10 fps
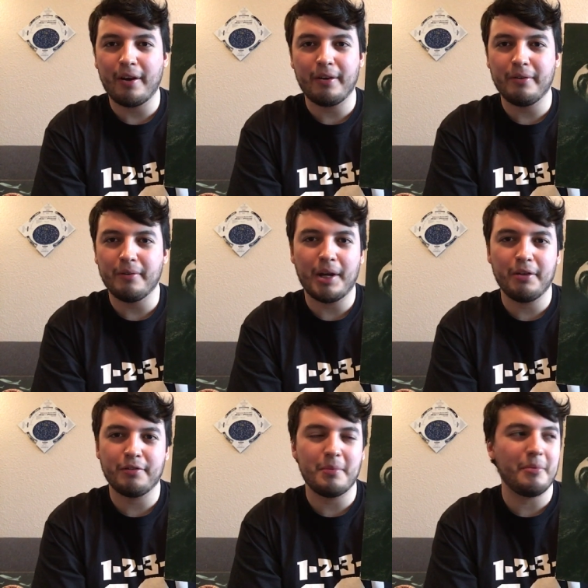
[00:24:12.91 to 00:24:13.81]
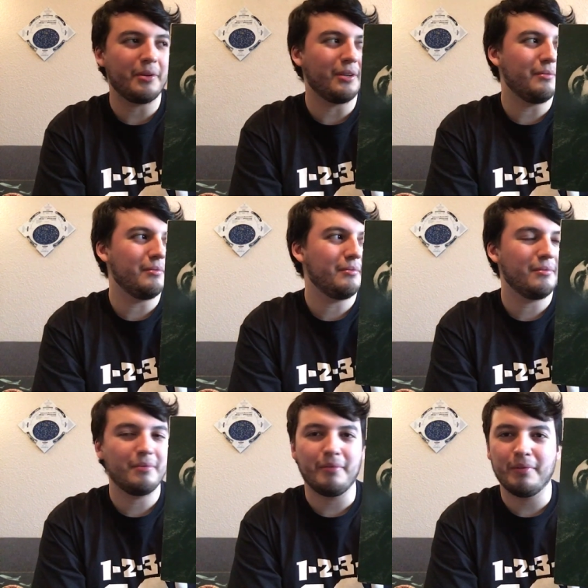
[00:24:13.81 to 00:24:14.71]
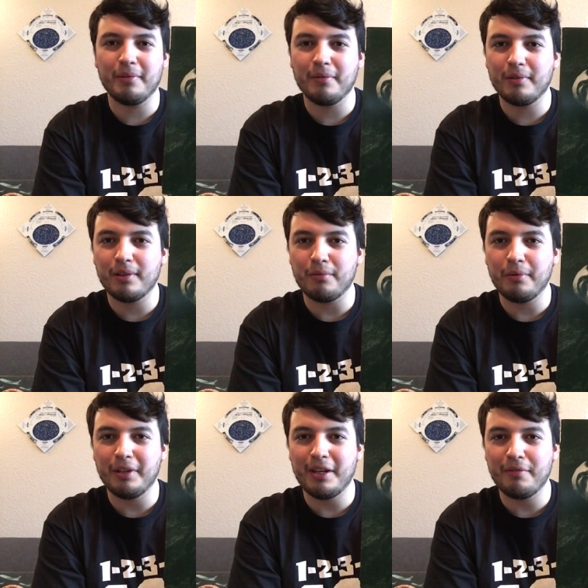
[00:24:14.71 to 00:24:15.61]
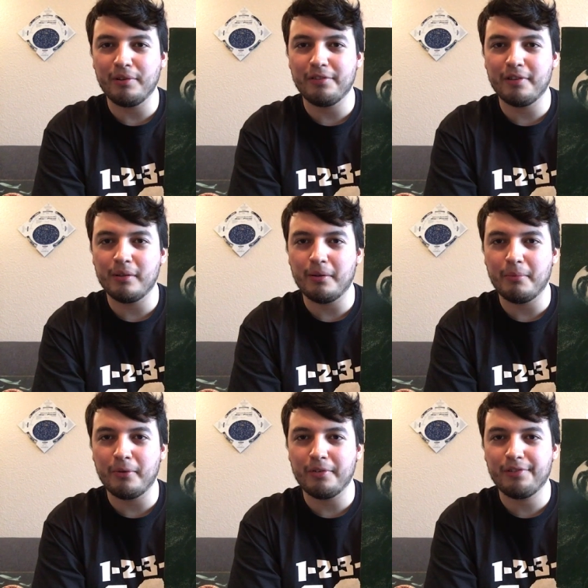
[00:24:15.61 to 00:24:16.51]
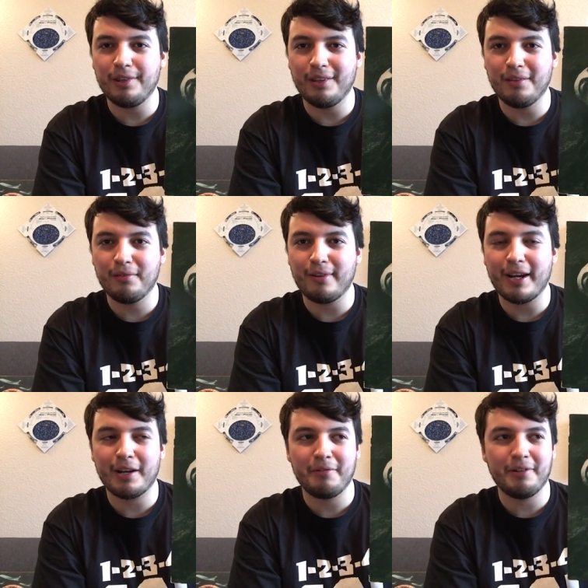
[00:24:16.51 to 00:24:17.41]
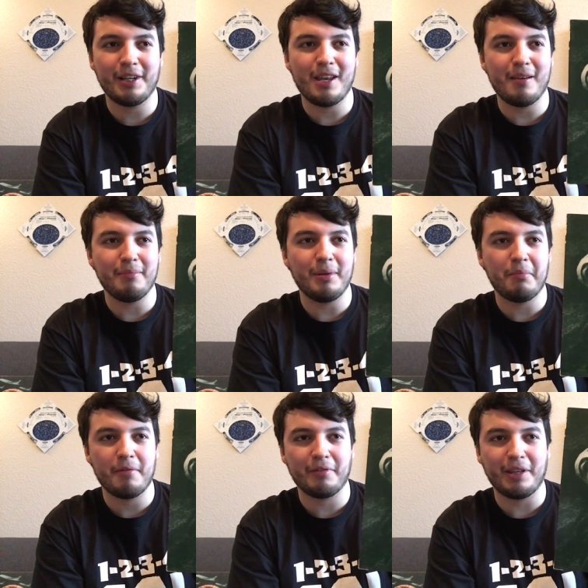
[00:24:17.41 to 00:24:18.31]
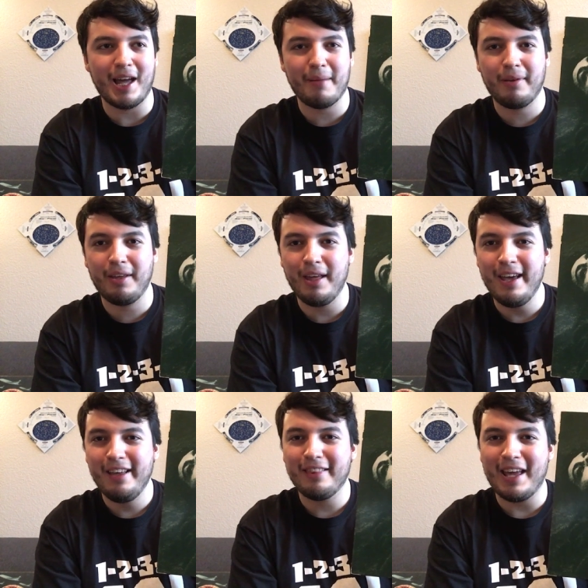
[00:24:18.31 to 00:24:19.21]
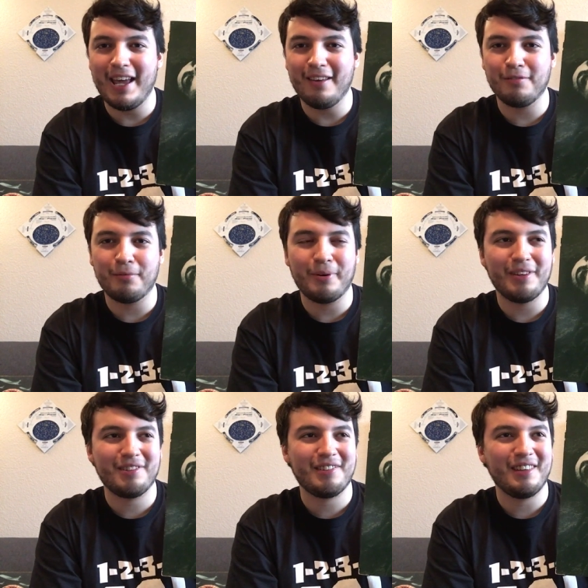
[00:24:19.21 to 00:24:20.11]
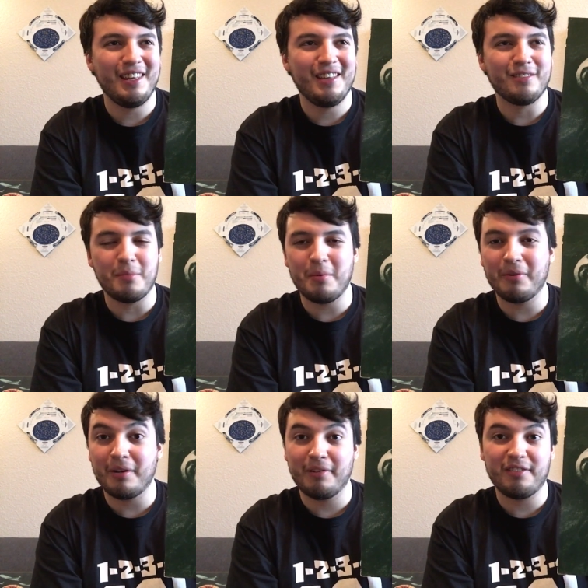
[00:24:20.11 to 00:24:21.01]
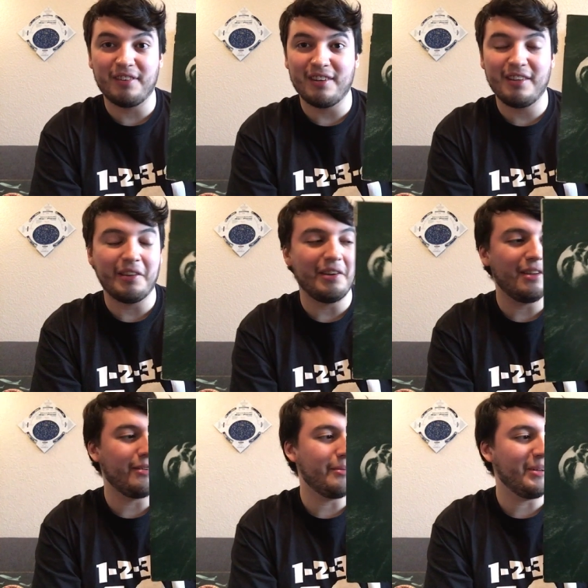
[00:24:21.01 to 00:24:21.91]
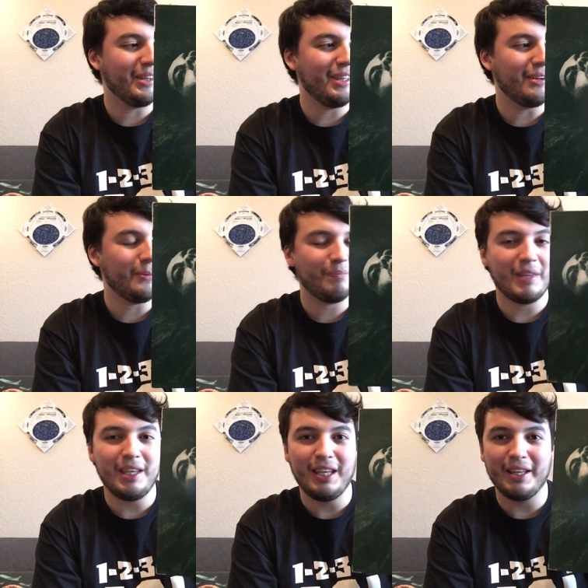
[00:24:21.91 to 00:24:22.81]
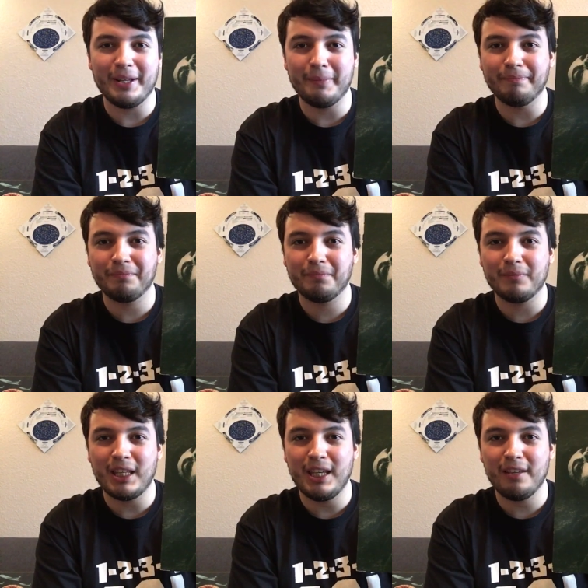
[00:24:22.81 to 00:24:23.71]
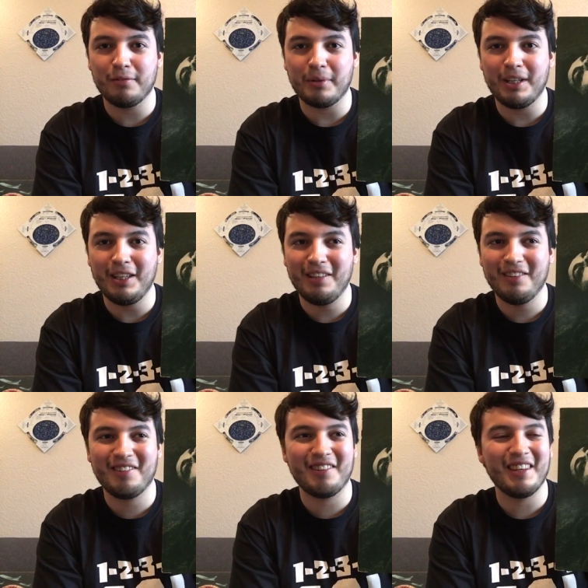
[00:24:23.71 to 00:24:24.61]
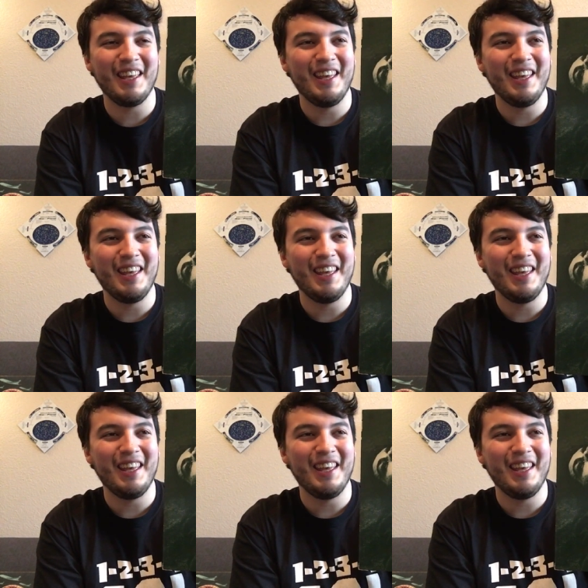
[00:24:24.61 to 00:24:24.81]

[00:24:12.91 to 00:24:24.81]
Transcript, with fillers: I know, I know some people could could really never listen to a Morrissey track ever again and be perfectly happy. They hate his voice. Some people can never listen to Dylan either, but you know, he um, he is what he is.